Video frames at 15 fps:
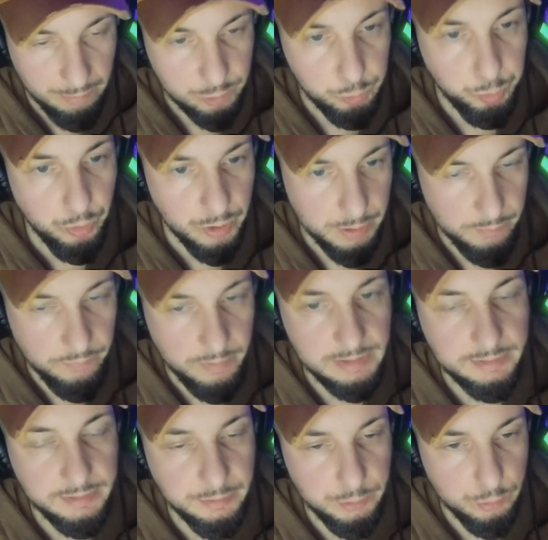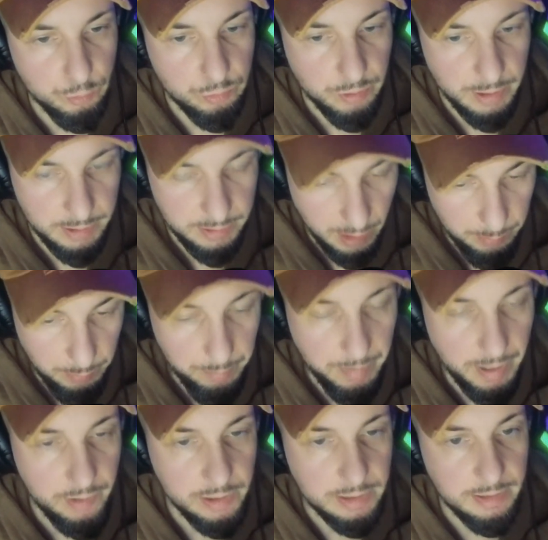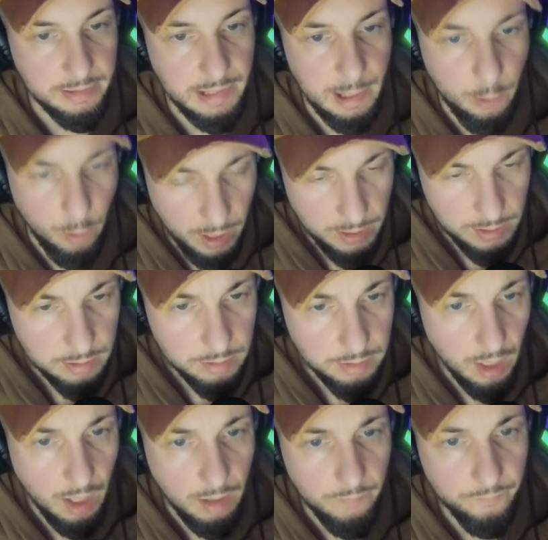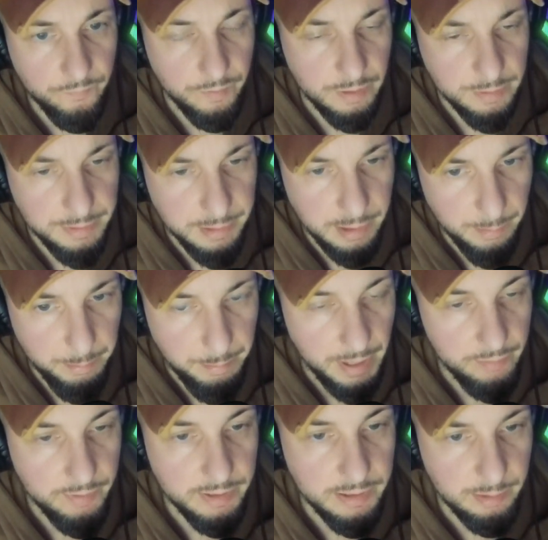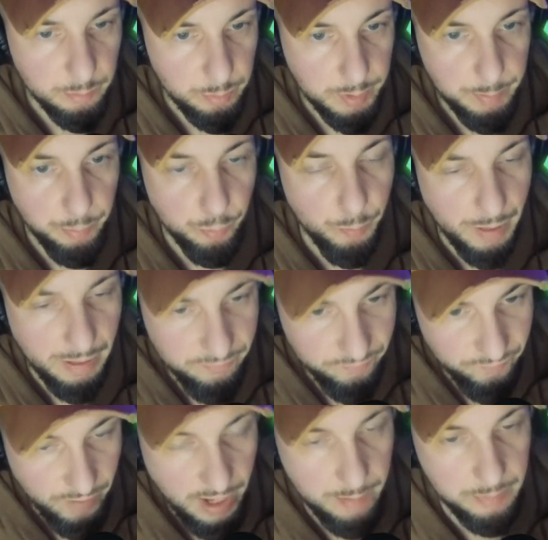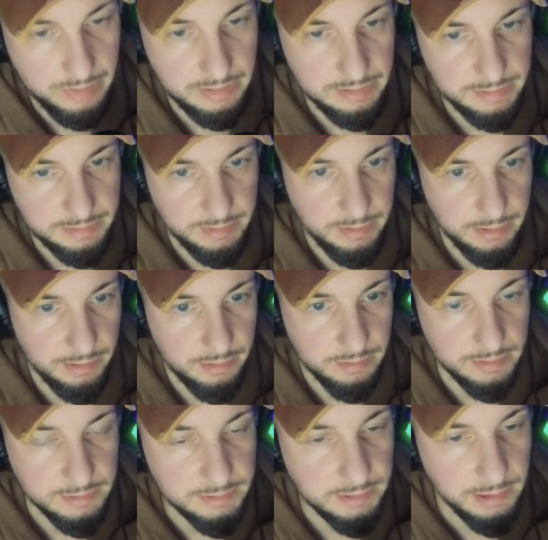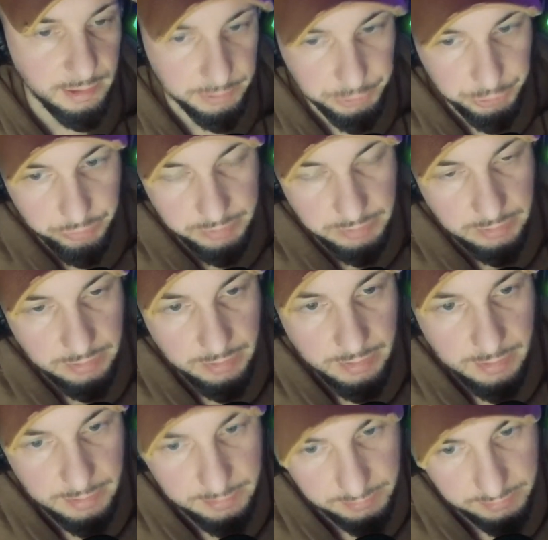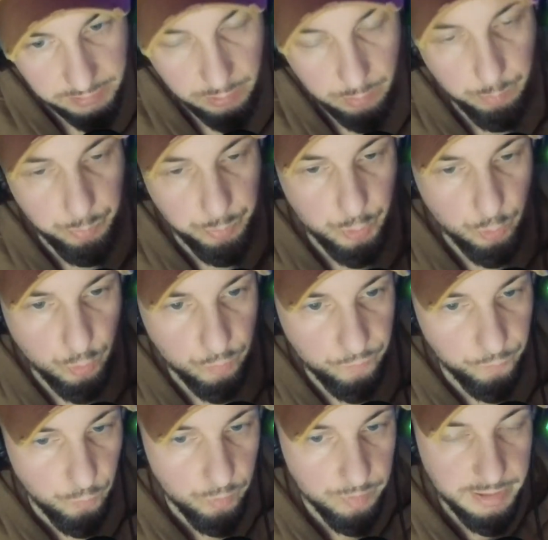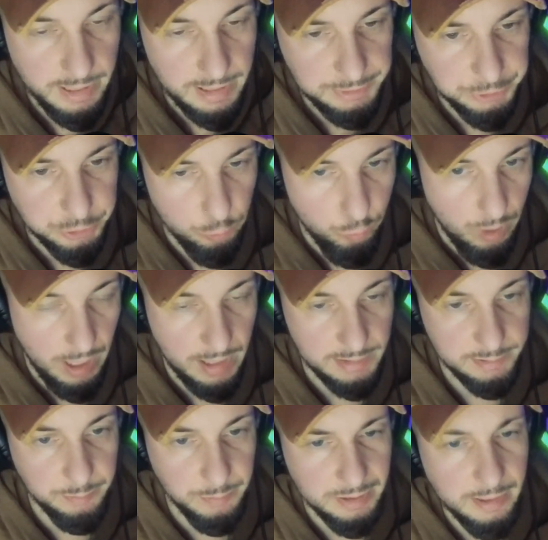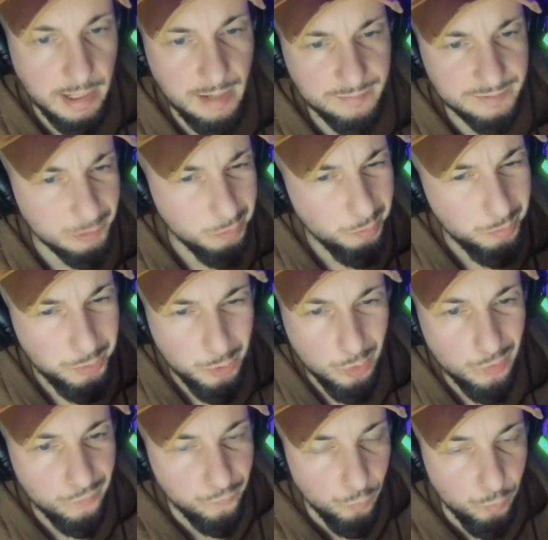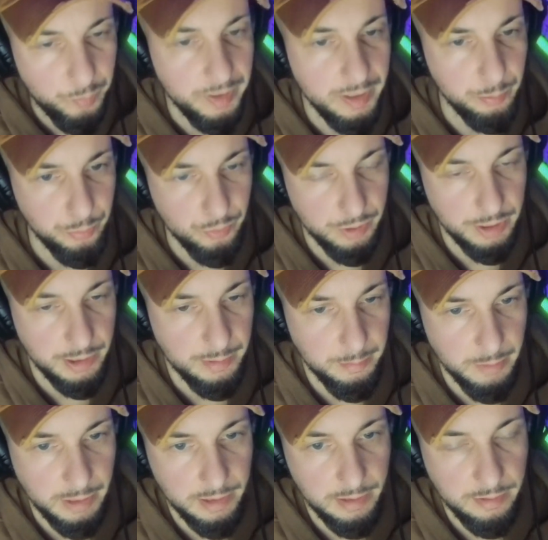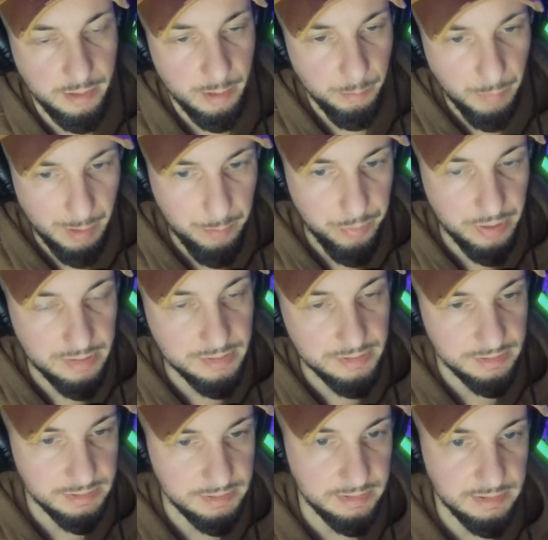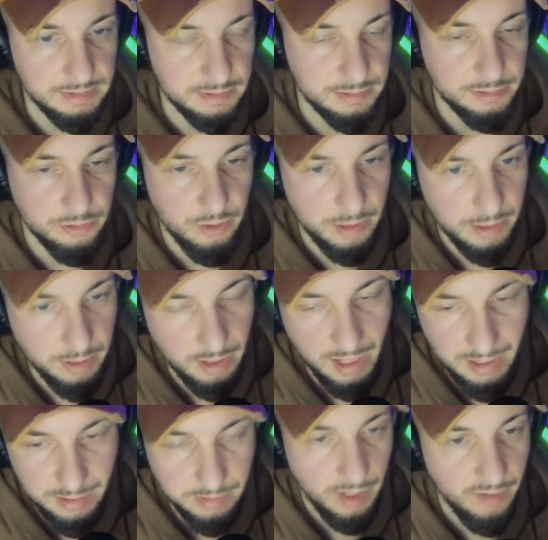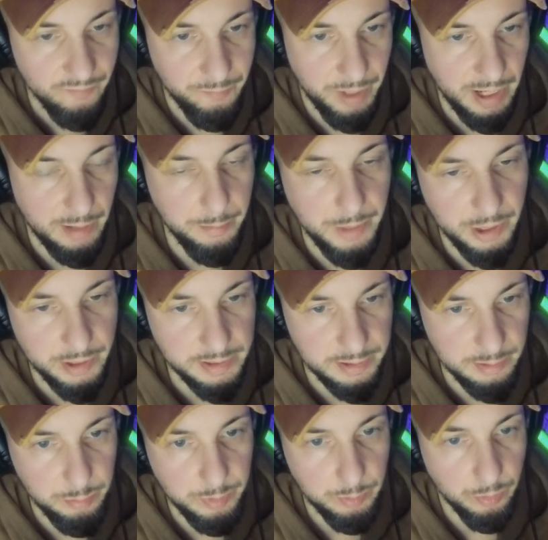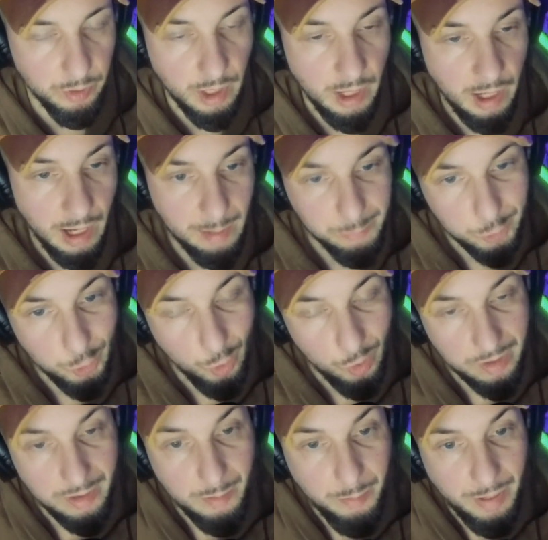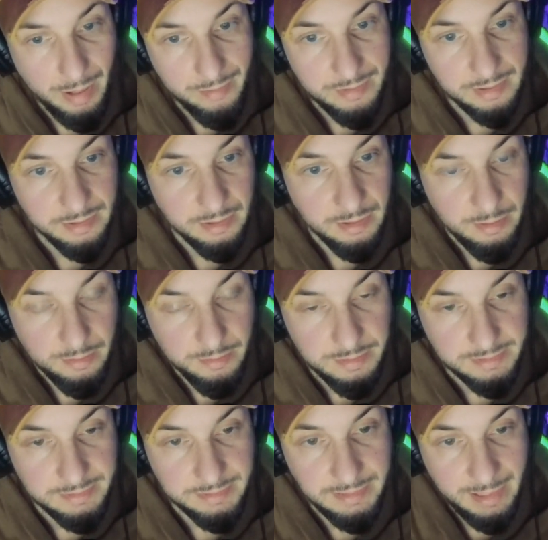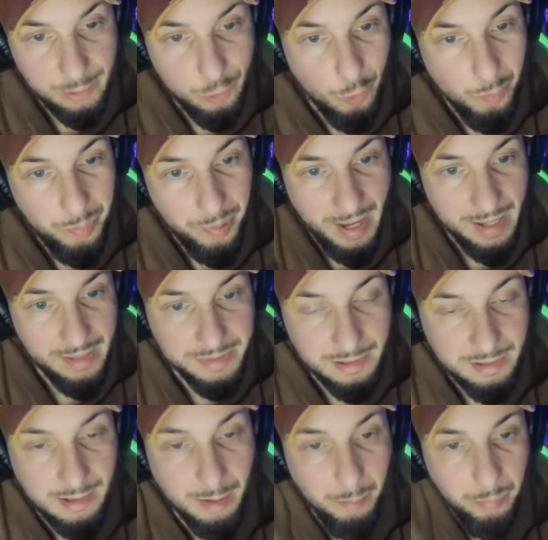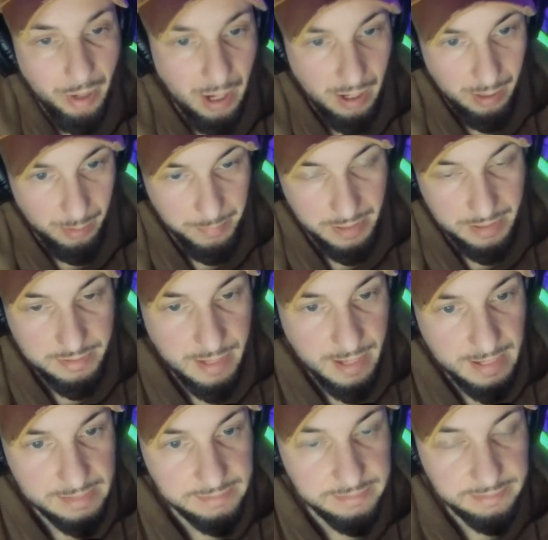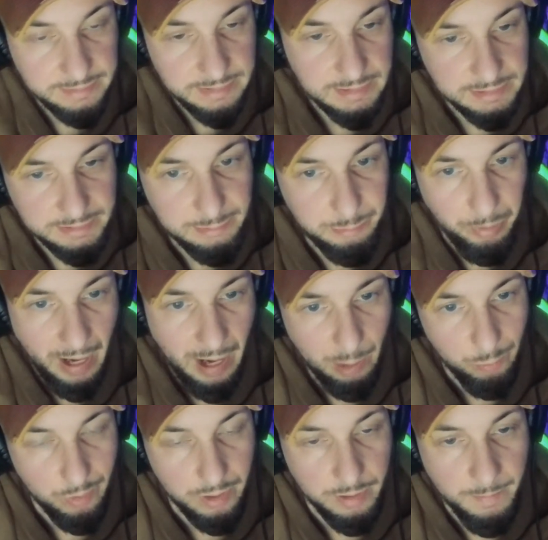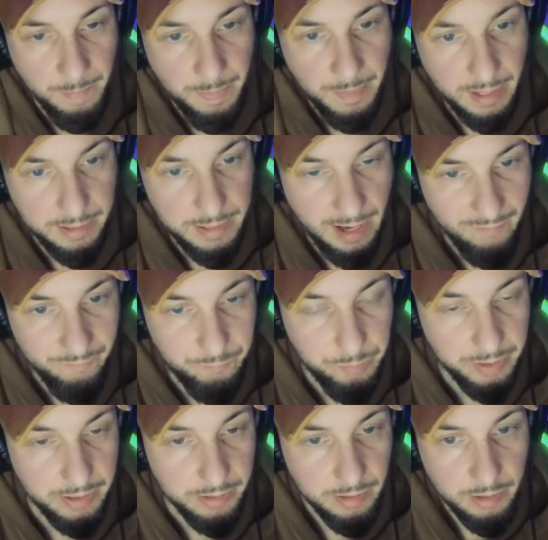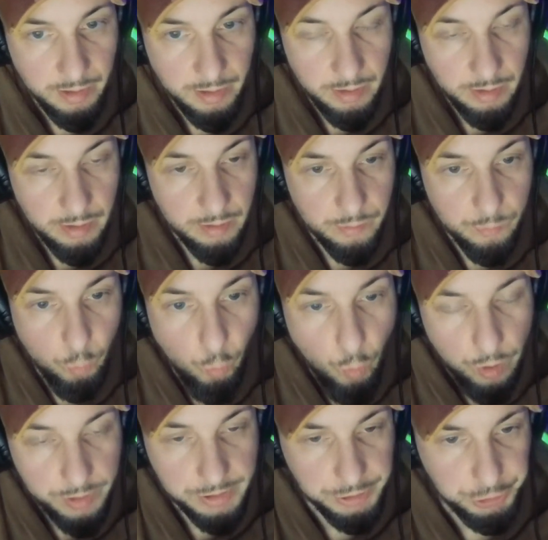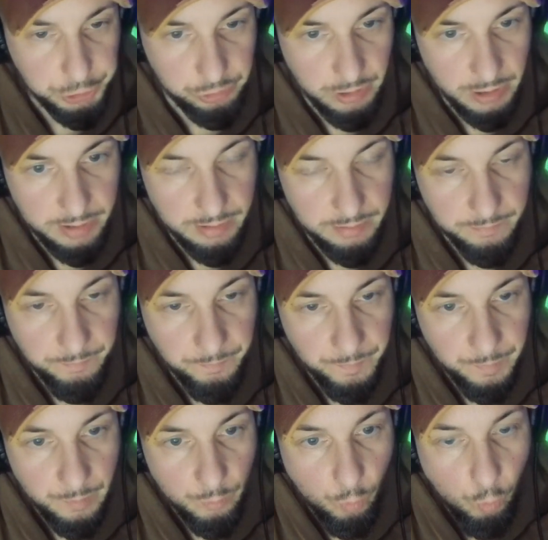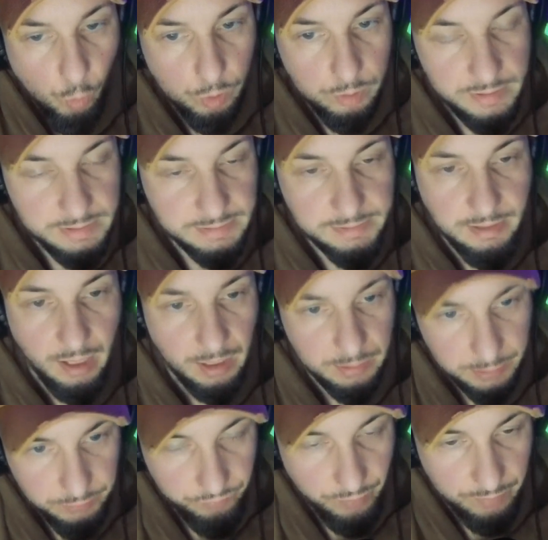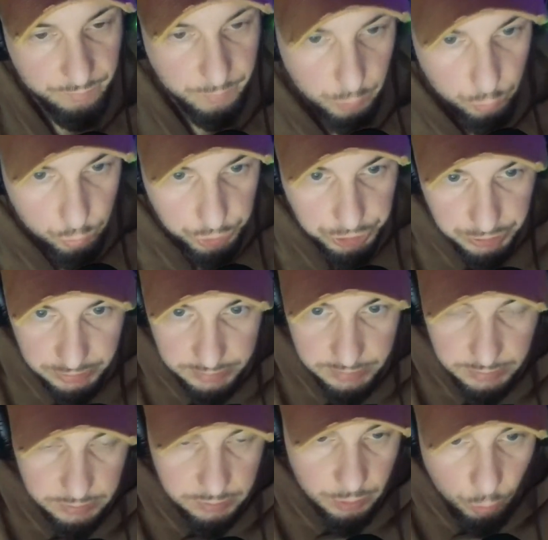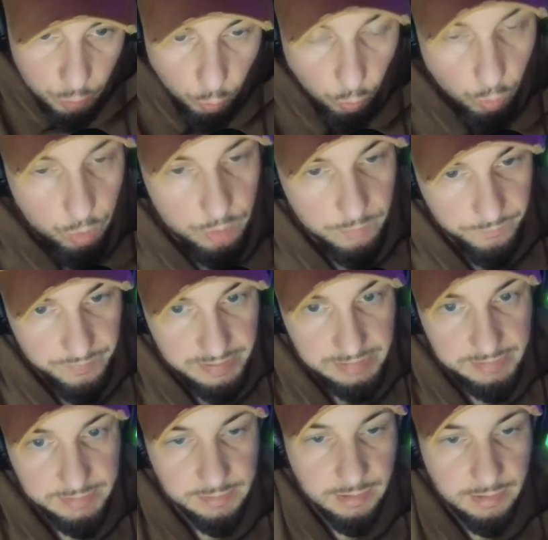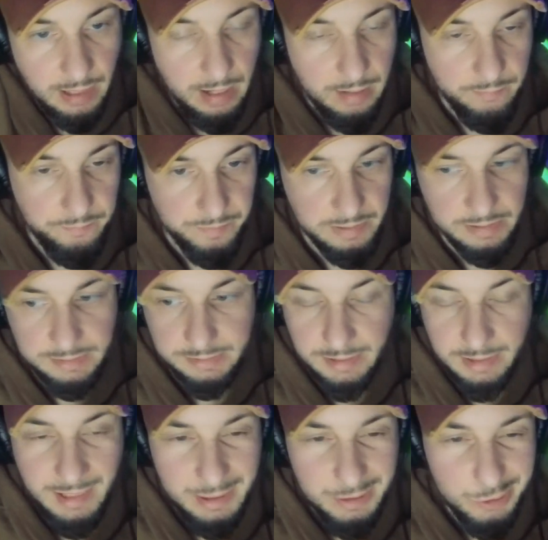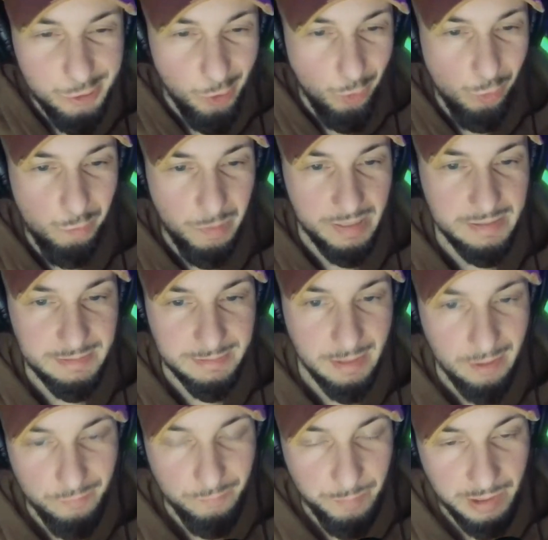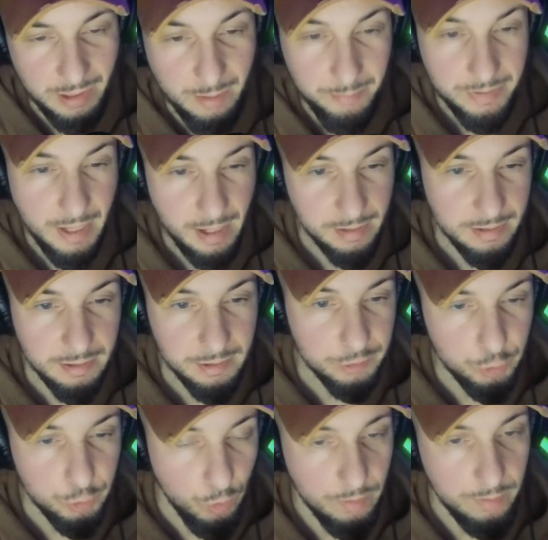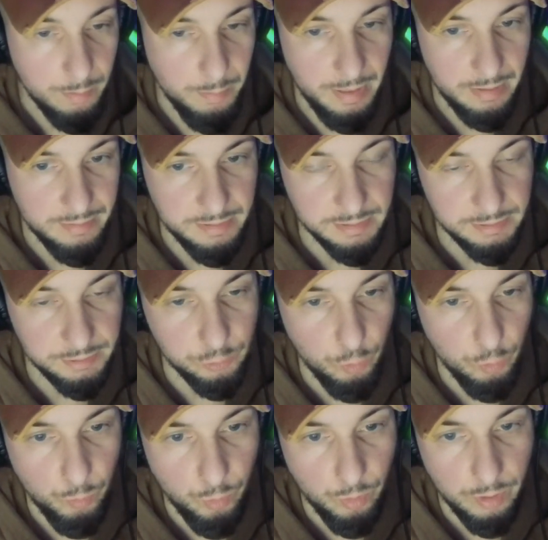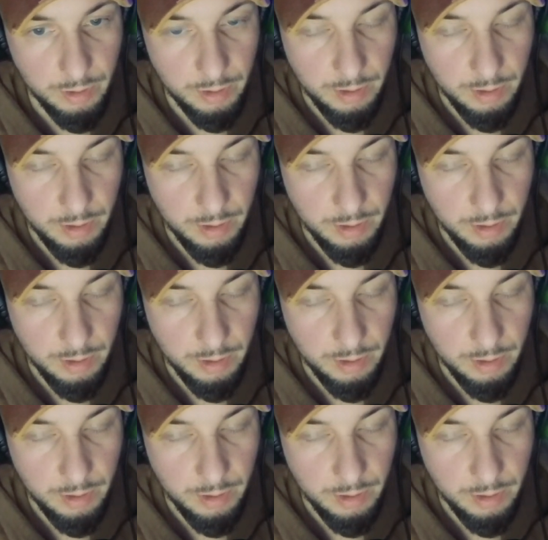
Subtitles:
I was born and raised in Ukraine. I'm American now. I love the American people. My family's here. This country is beautiful nature-wise, man. They have some beautiful people here, man. My brothers and sisters are here. I love my American people. I'm talking about the psychopathic cabal, man, that has seized power and have been orchestrating all of these colored revolutions, all of these conflicts. And I told myself, man, I'm not gonna talk about this no more.